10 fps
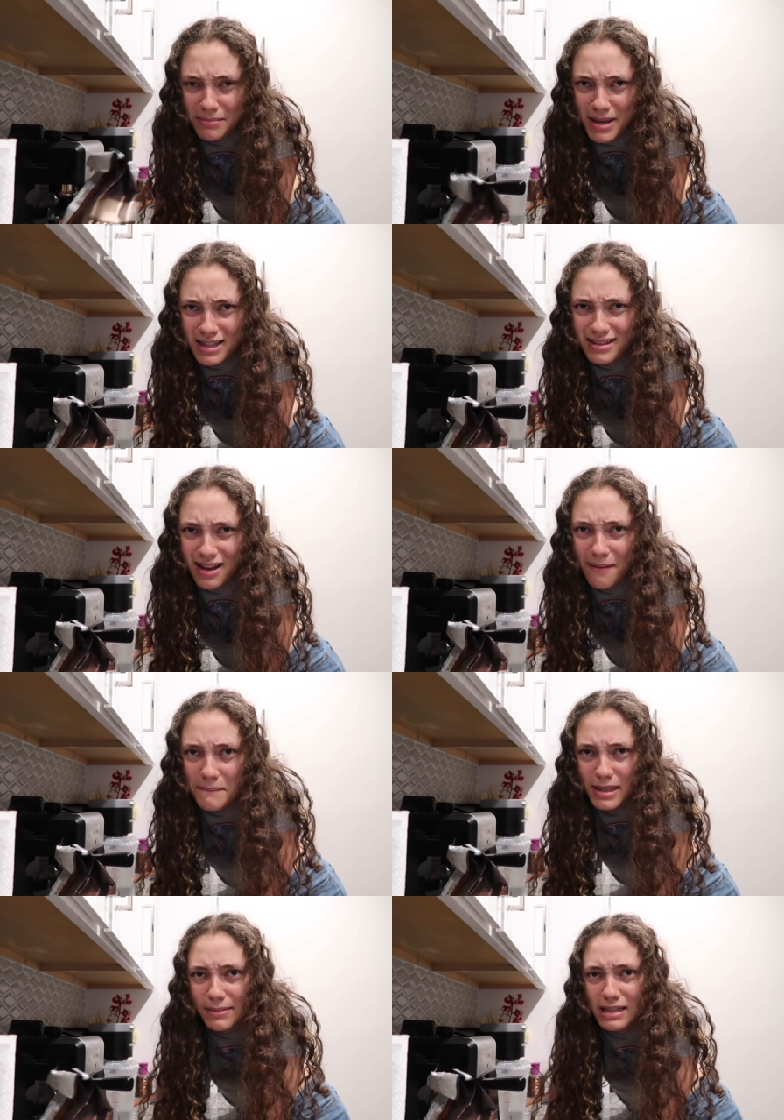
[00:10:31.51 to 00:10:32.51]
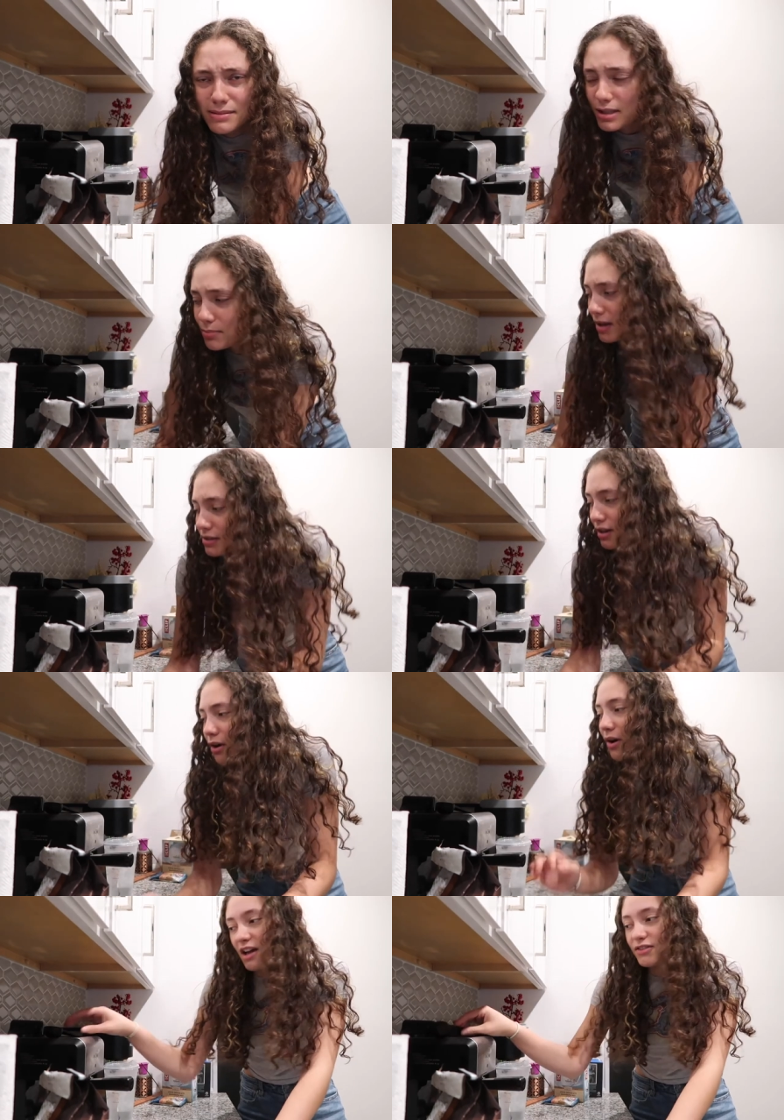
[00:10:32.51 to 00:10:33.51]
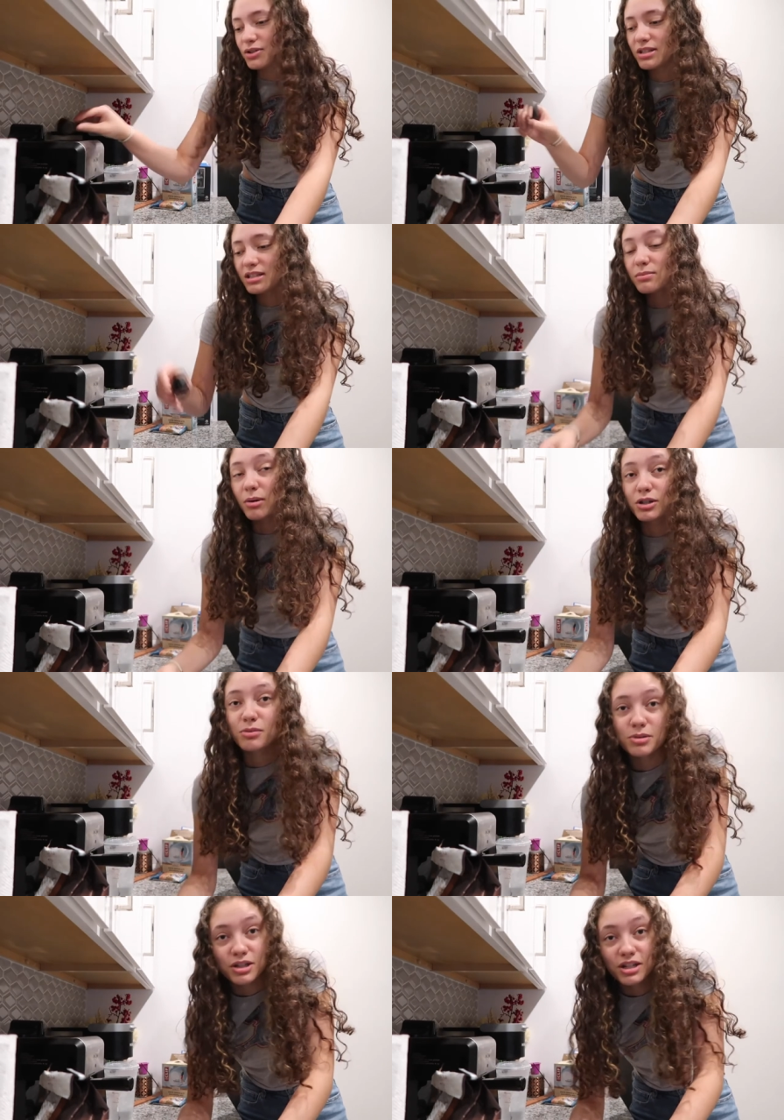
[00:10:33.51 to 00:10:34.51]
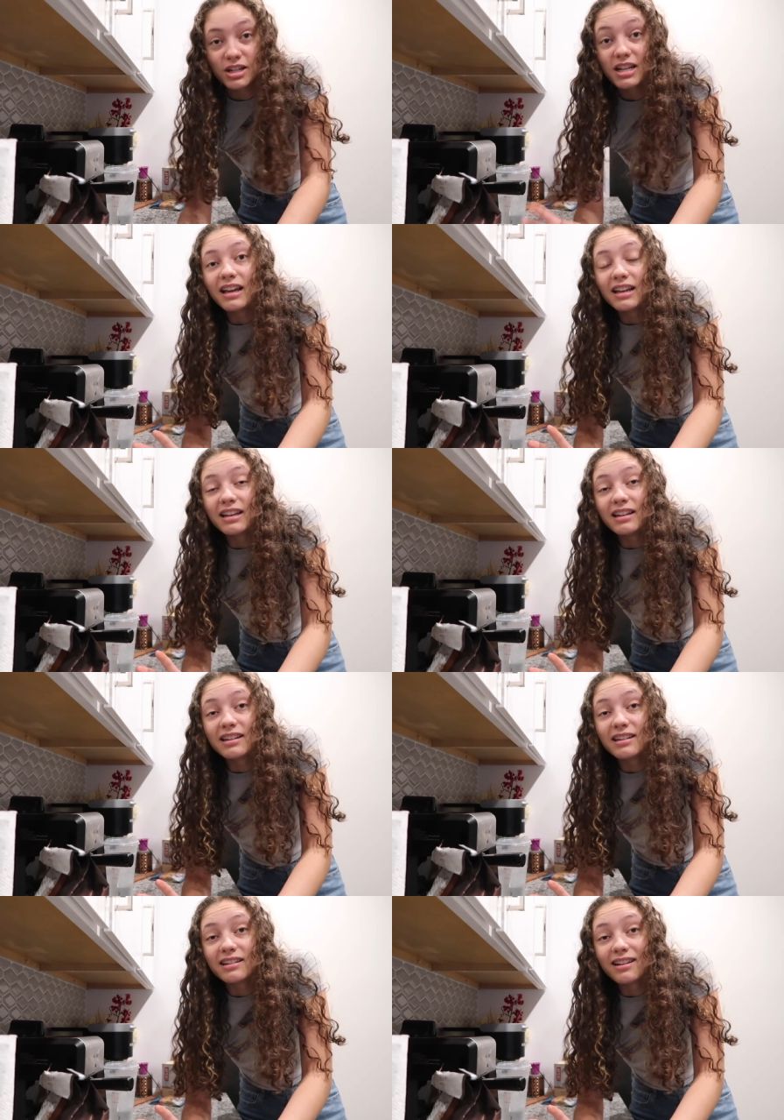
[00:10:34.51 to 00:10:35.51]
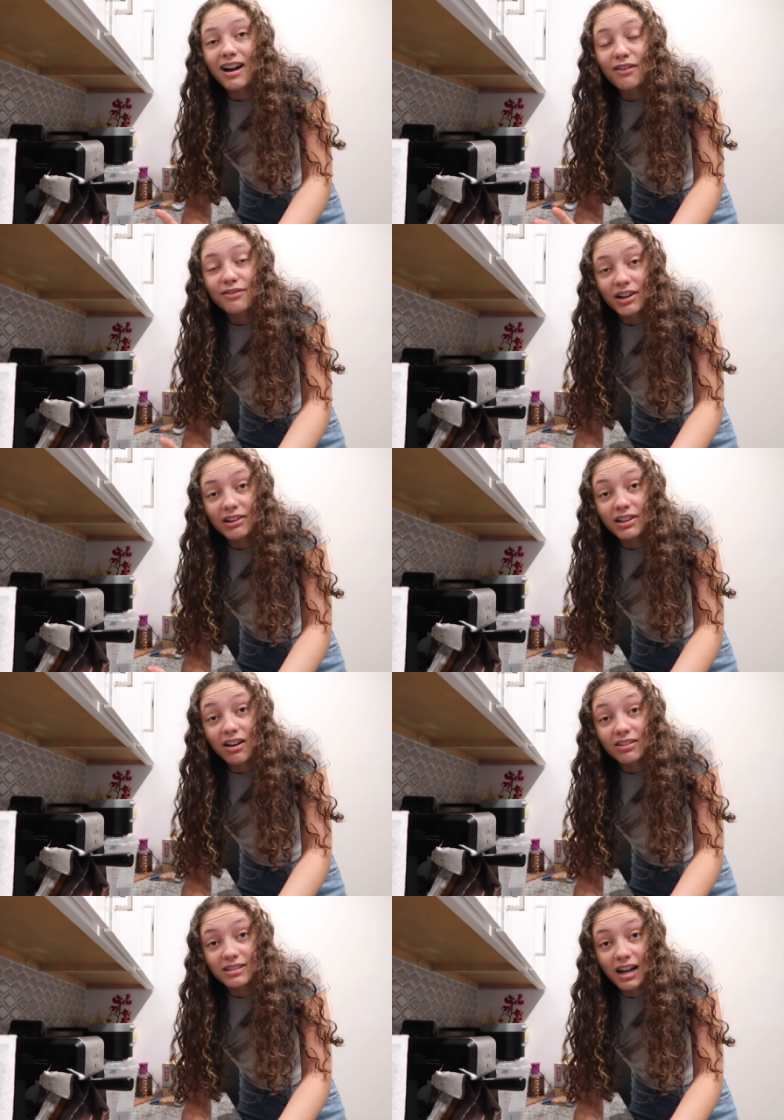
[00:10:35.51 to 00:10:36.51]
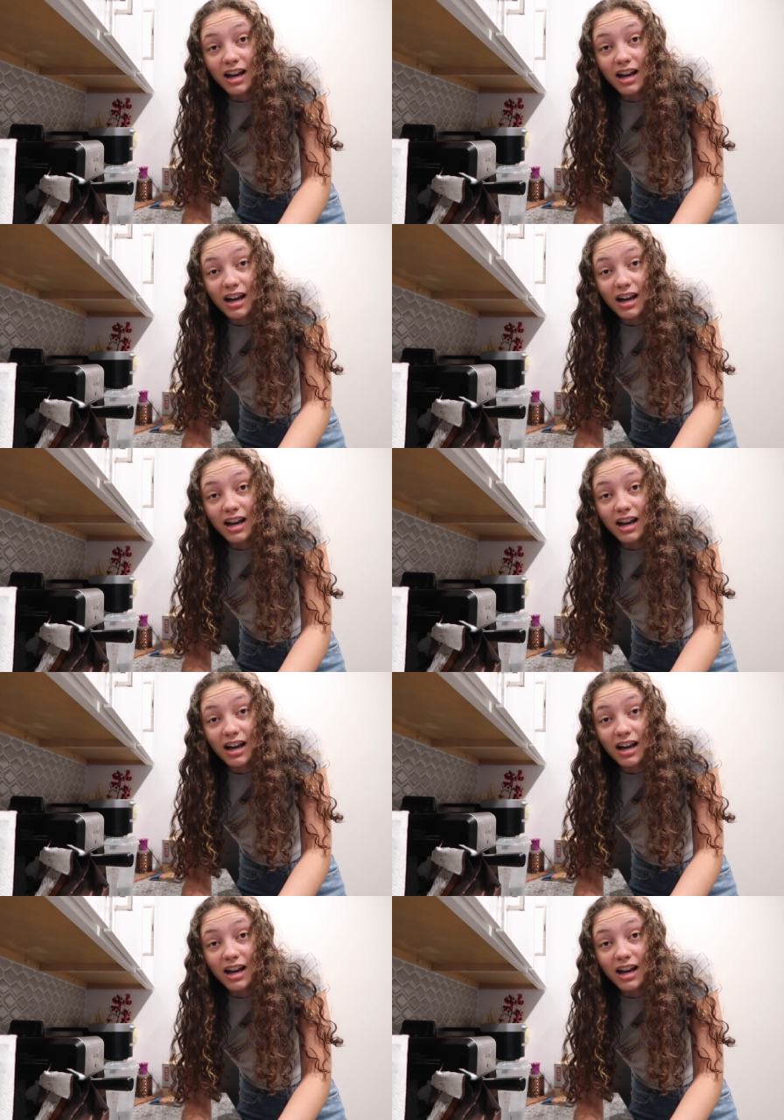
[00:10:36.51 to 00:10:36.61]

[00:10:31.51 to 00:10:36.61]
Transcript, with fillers: about to make some. I'm about to make some espresso. I haven't used this espresso machine in a very long